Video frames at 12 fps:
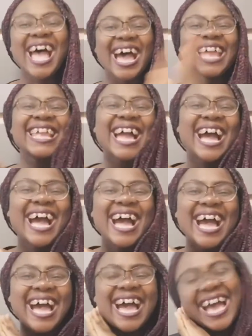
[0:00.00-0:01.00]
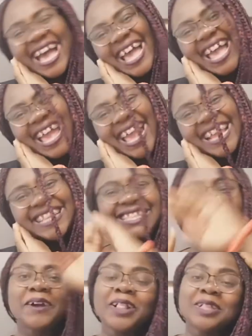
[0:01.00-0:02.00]
Hi
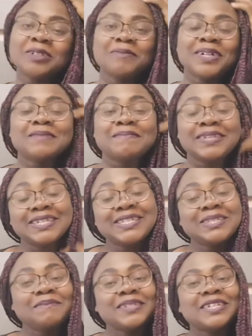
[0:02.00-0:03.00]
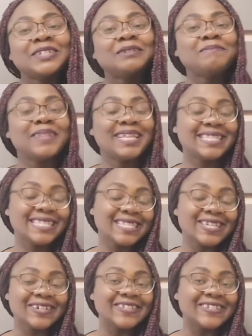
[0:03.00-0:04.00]
guys, welcome back to my YouTube channel,
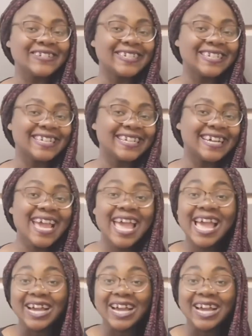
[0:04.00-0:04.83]
Blessings Corner.